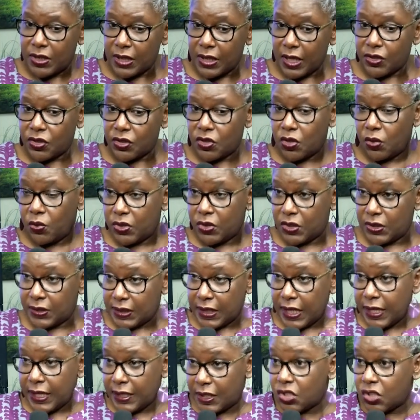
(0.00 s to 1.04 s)
sector, which
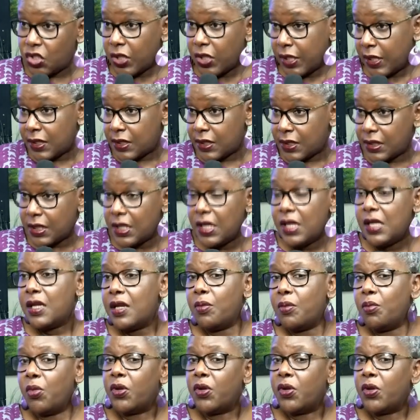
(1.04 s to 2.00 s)
is the NHS.